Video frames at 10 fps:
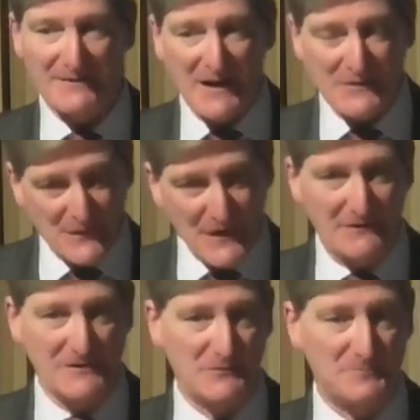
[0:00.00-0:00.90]
I
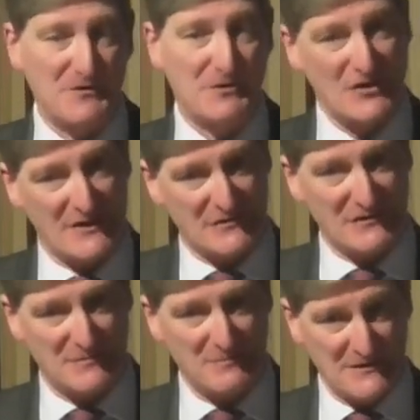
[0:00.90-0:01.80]
fear it would be the
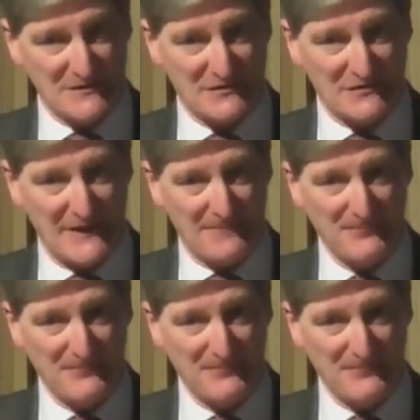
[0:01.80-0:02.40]
Justice Minister.